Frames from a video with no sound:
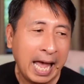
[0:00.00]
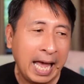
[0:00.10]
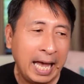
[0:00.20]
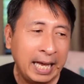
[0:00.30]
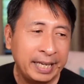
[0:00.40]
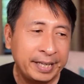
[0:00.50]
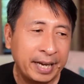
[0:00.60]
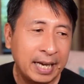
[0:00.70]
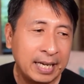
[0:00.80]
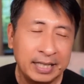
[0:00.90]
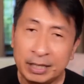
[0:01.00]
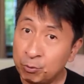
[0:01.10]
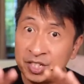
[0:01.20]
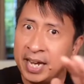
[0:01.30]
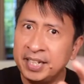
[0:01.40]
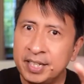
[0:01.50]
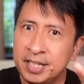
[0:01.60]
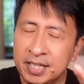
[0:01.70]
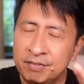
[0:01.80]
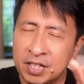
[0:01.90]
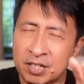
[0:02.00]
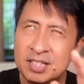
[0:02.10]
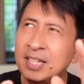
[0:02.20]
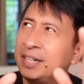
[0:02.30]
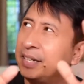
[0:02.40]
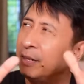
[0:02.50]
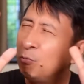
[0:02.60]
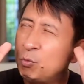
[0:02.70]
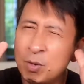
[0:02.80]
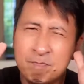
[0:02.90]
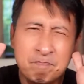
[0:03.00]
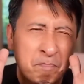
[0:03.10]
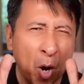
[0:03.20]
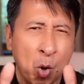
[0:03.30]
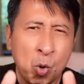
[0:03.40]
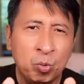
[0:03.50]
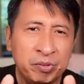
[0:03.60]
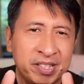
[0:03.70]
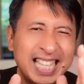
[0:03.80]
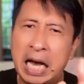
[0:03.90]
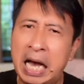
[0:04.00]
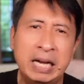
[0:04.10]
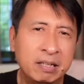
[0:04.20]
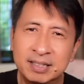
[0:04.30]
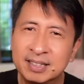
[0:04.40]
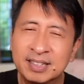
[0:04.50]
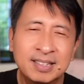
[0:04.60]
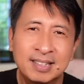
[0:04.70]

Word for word: And it was nine in the evening on a Sunday and we were bone tired